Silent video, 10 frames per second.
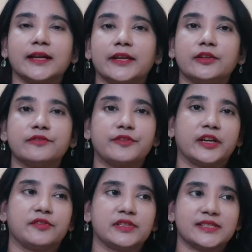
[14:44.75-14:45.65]
kind of
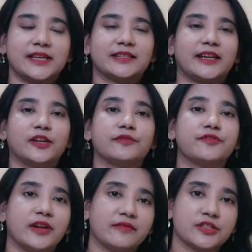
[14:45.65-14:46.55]
fragrance that kind of
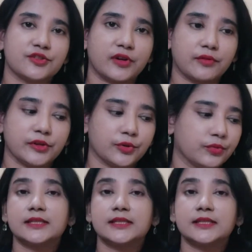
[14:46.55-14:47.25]
travels around you.